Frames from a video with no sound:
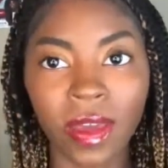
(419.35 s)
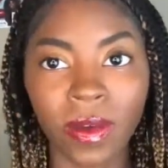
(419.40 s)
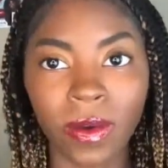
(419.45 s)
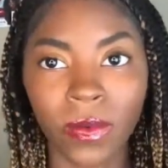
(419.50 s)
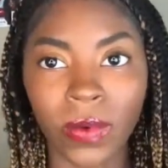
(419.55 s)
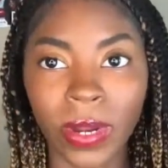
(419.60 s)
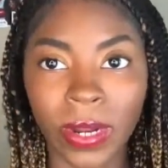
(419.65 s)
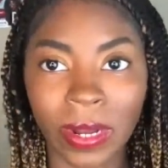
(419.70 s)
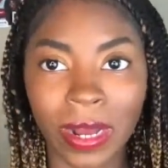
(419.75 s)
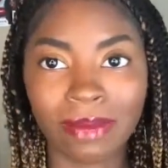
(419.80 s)

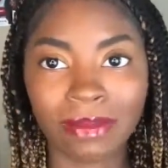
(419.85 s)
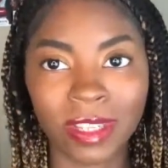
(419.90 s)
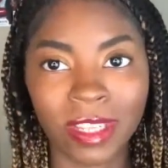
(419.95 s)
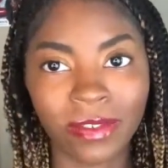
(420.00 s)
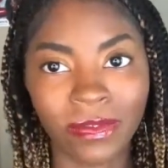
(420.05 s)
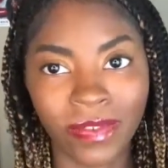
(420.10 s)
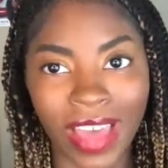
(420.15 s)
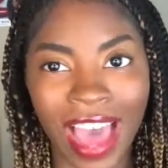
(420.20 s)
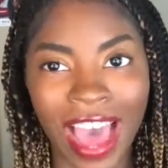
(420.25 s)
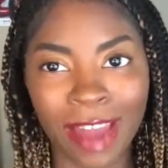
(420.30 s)
When it comes to
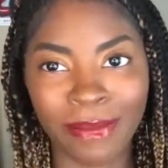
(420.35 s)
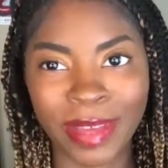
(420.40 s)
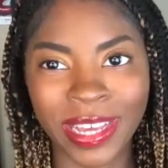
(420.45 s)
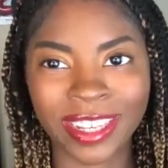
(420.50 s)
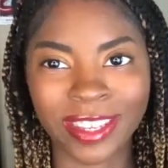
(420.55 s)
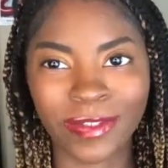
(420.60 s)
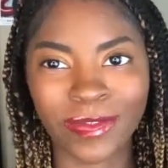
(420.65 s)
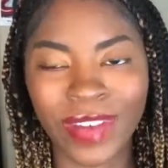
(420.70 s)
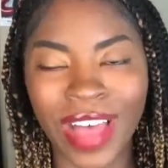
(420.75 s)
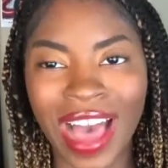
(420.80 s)
fat,
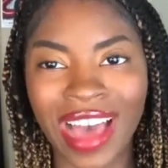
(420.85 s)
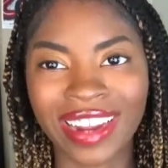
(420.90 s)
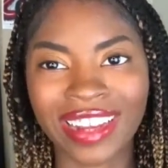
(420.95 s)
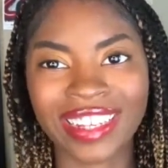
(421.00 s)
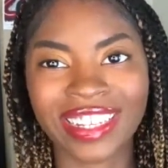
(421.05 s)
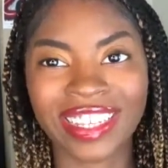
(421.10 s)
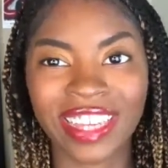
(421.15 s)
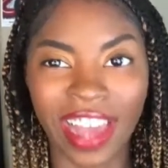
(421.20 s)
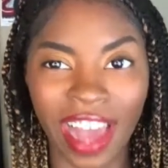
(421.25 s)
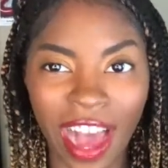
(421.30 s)
because fat
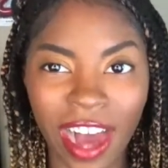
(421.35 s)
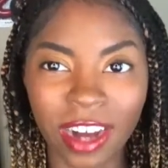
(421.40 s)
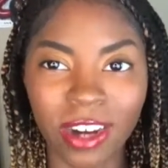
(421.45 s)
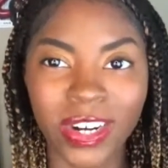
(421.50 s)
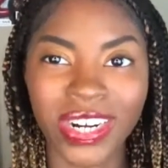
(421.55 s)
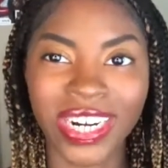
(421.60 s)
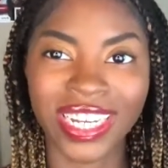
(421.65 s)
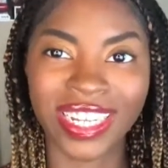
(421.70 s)
is calorie